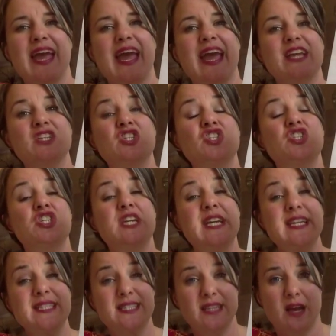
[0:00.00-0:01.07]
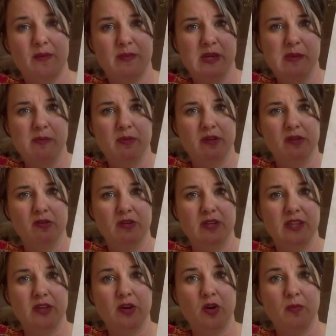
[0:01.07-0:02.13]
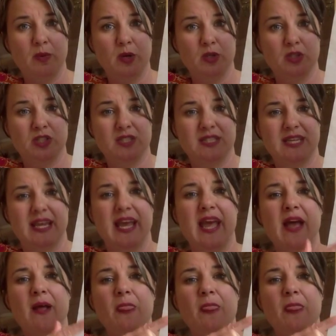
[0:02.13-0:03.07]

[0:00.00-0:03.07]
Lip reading: and she's got people underneath her purchasing.